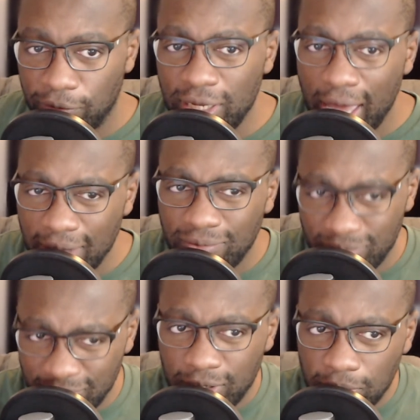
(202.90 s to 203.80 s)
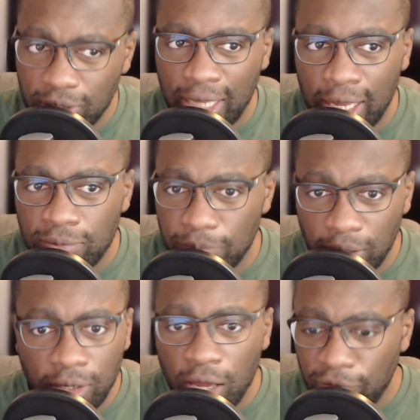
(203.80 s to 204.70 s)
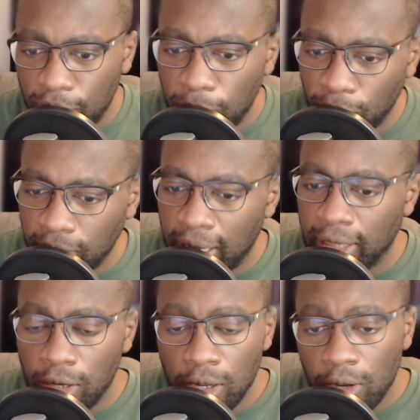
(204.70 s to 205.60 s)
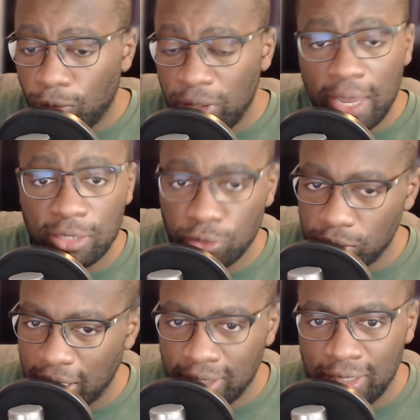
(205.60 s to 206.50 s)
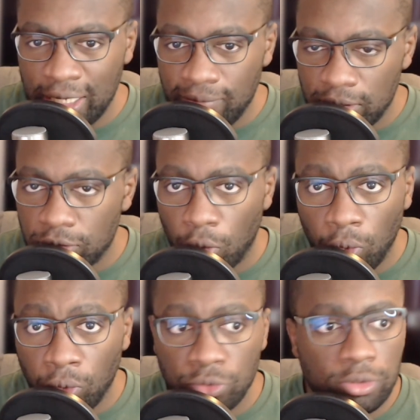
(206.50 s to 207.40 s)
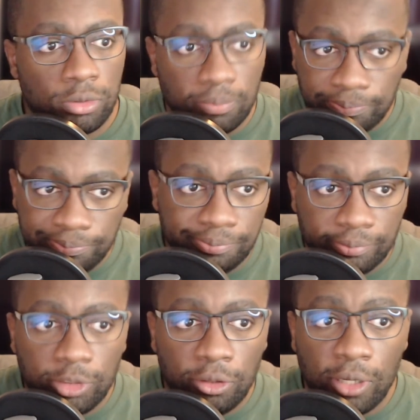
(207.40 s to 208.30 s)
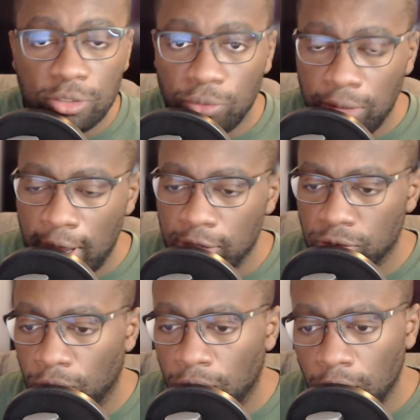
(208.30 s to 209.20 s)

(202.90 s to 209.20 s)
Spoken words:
got some good games, but a lot of them are like remasters like Demon Souls. You know, that's a remaster.